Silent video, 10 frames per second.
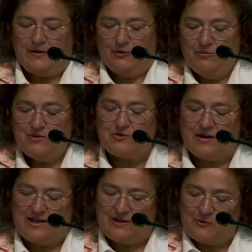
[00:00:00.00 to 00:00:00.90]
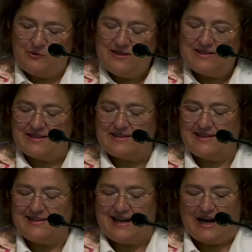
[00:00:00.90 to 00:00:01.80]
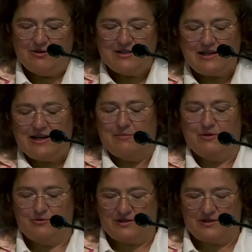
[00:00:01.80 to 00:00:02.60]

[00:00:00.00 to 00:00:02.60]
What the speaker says: in order to exclude the idea of God